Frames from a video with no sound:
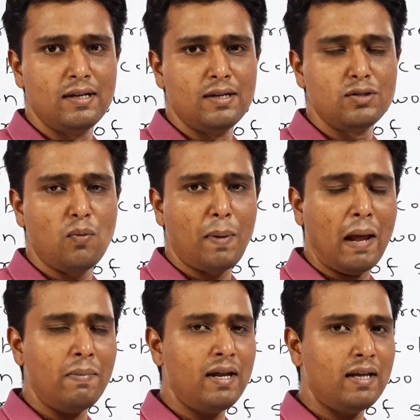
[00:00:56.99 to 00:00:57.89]
So
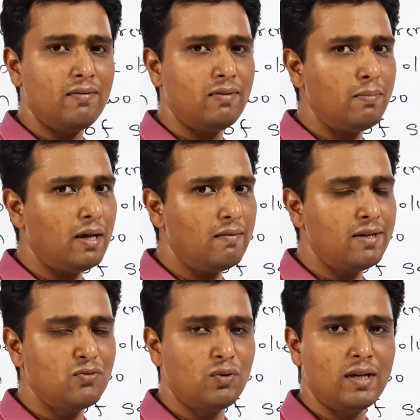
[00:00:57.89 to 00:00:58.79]
primary key will be
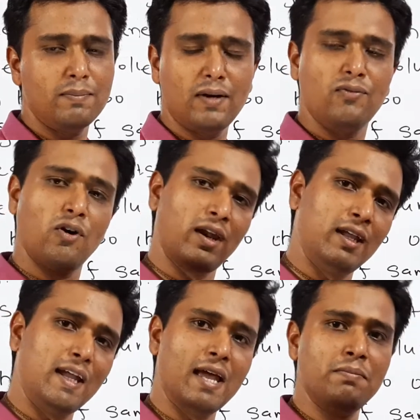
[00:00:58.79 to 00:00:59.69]
always one, but foreign
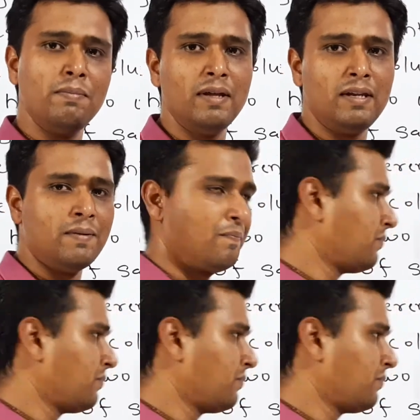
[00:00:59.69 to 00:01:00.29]
key can be many.